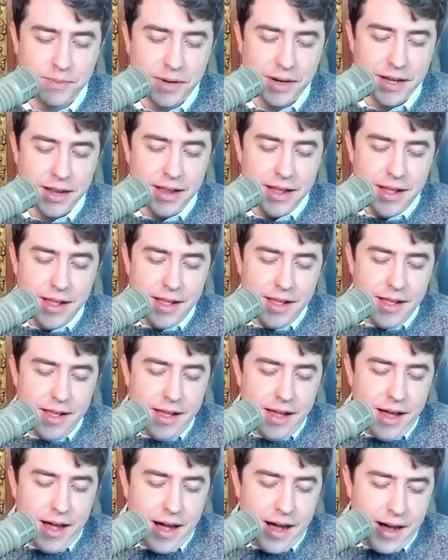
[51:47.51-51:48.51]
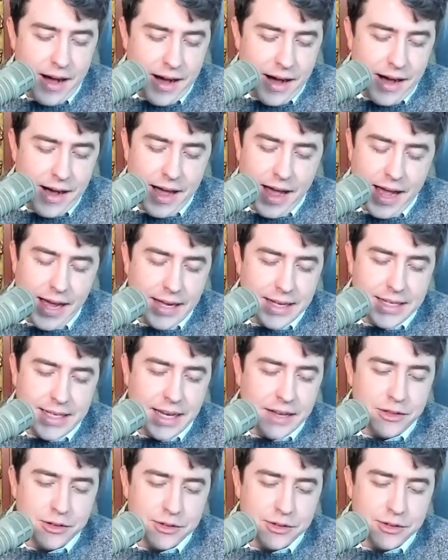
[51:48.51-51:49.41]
But yeah,